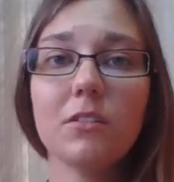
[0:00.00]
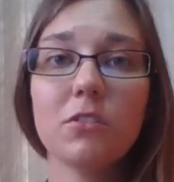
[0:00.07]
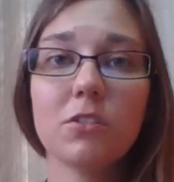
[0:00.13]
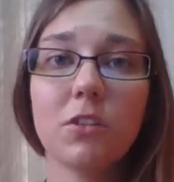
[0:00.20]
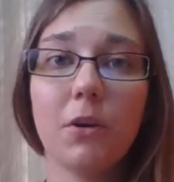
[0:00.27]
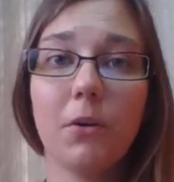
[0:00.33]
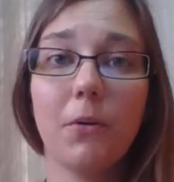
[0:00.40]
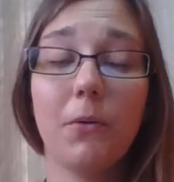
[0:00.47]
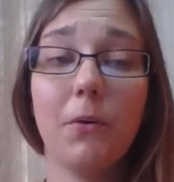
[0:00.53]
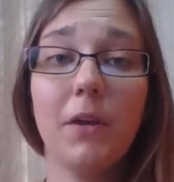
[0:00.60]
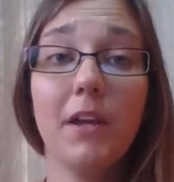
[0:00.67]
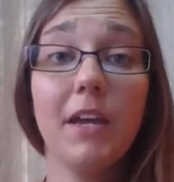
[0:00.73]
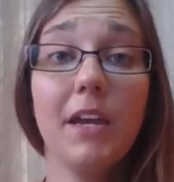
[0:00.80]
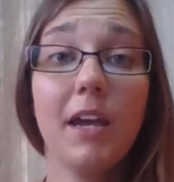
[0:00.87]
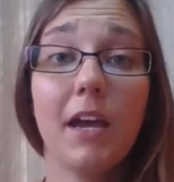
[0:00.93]
So
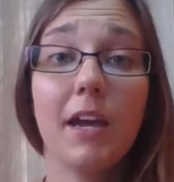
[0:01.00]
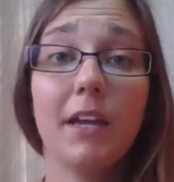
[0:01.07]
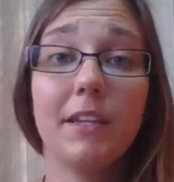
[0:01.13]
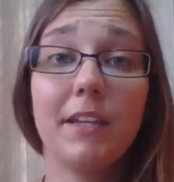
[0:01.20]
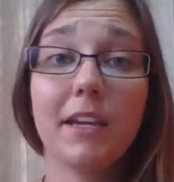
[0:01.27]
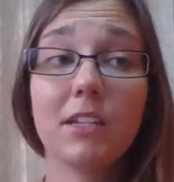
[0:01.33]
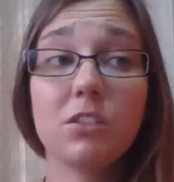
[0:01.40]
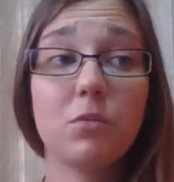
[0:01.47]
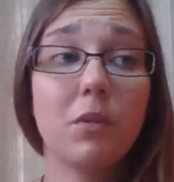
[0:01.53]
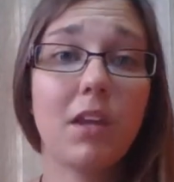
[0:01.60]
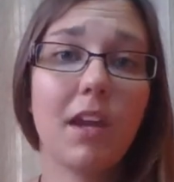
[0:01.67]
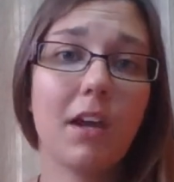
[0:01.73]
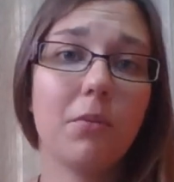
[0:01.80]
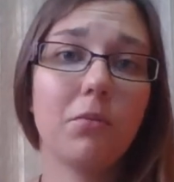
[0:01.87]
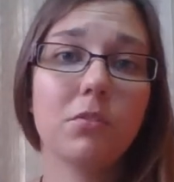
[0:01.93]
next
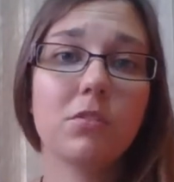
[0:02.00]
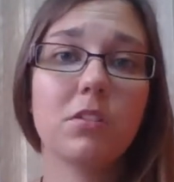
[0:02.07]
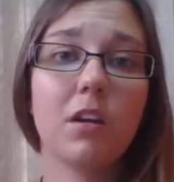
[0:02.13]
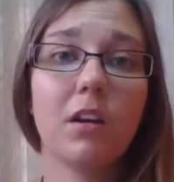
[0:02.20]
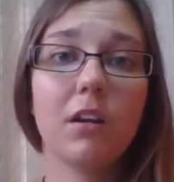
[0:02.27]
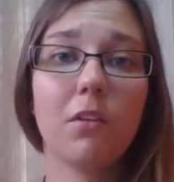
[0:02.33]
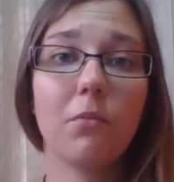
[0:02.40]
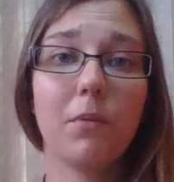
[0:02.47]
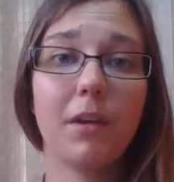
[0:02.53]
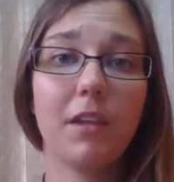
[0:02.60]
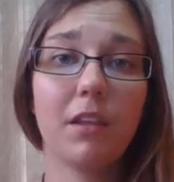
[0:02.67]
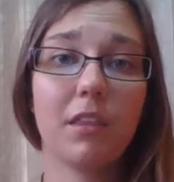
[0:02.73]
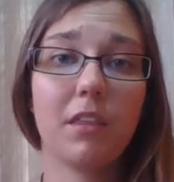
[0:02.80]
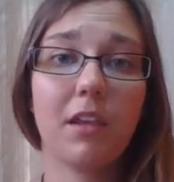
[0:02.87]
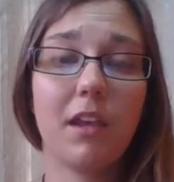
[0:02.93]
week I will start
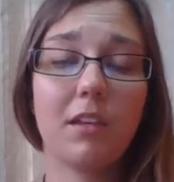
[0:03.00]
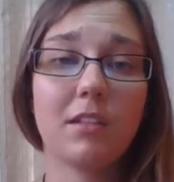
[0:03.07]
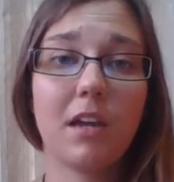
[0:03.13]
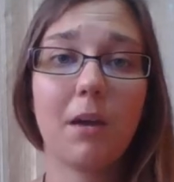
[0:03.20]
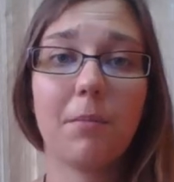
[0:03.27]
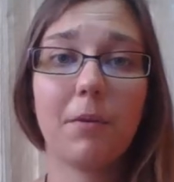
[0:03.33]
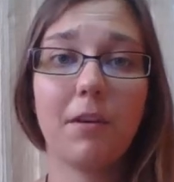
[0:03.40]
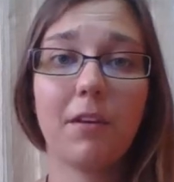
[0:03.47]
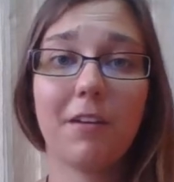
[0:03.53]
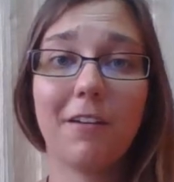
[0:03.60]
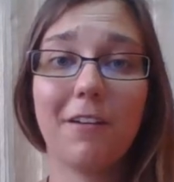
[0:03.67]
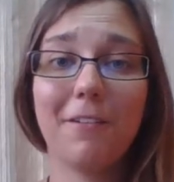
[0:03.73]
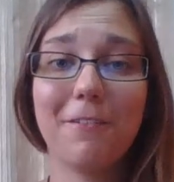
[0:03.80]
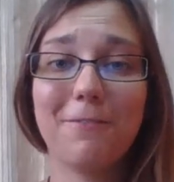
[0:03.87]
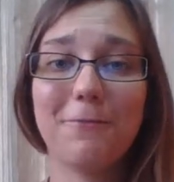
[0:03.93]
with a topic
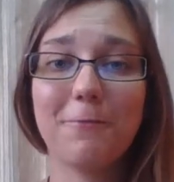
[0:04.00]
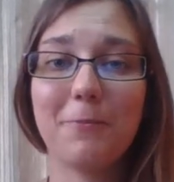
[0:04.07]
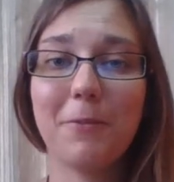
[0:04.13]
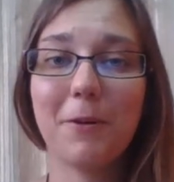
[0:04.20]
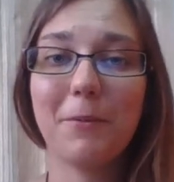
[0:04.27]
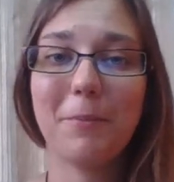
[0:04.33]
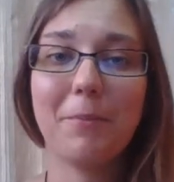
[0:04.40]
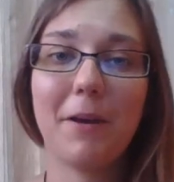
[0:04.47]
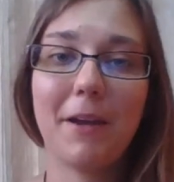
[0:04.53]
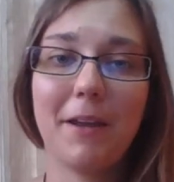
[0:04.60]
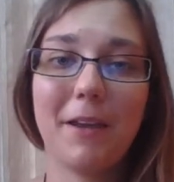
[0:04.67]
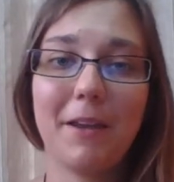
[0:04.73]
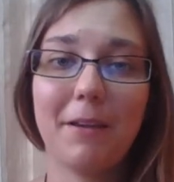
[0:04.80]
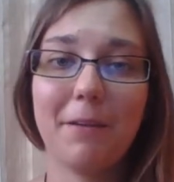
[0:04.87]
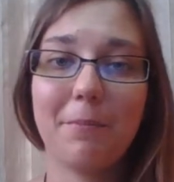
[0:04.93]
of what
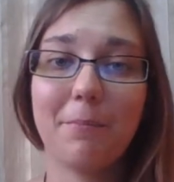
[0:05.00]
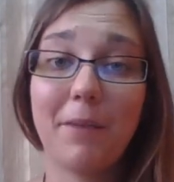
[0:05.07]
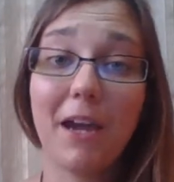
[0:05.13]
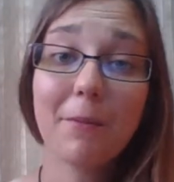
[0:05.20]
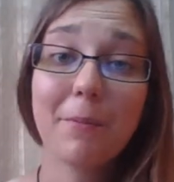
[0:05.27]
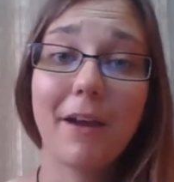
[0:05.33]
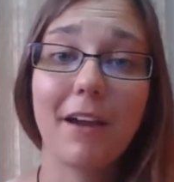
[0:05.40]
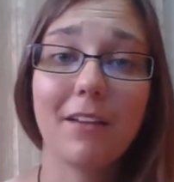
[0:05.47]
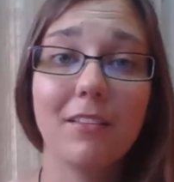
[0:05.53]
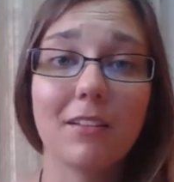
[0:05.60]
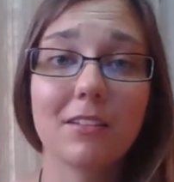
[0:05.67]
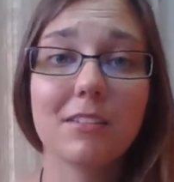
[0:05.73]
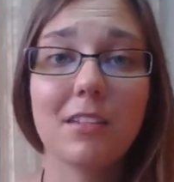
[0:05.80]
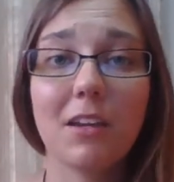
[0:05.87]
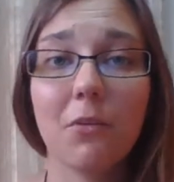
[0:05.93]
my backpack
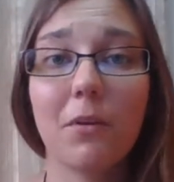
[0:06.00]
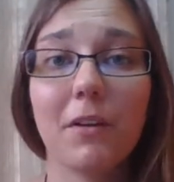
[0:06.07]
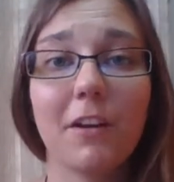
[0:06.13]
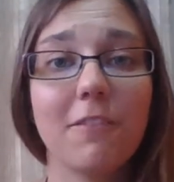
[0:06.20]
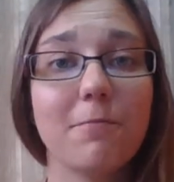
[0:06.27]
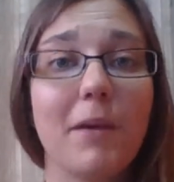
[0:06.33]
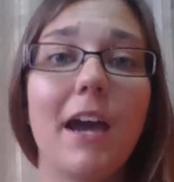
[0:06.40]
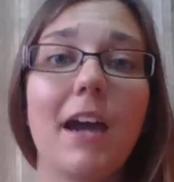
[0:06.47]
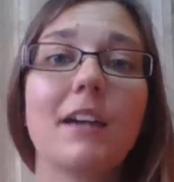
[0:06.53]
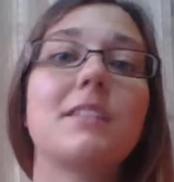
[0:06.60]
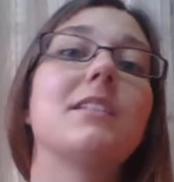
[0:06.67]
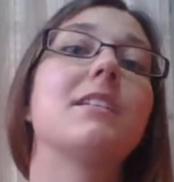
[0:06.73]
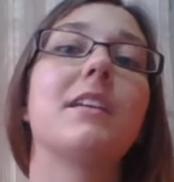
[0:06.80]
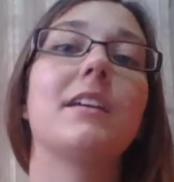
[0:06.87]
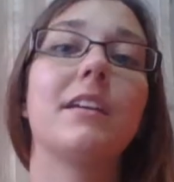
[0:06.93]
looks like, what I've packed
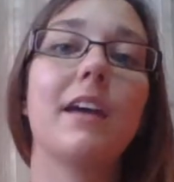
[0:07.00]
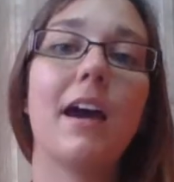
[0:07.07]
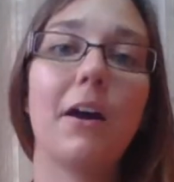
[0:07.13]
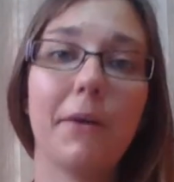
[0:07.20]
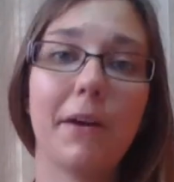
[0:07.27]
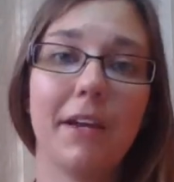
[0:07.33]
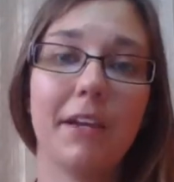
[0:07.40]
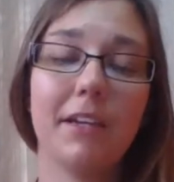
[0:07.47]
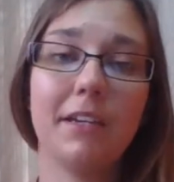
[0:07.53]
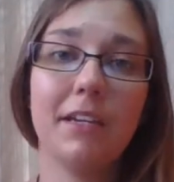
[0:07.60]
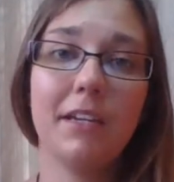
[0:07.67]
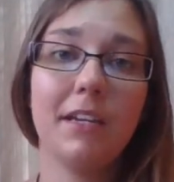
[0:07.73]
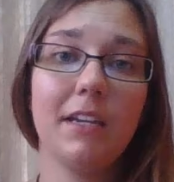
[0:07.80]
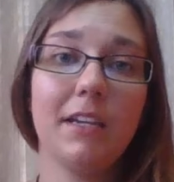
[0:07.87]
in it, how I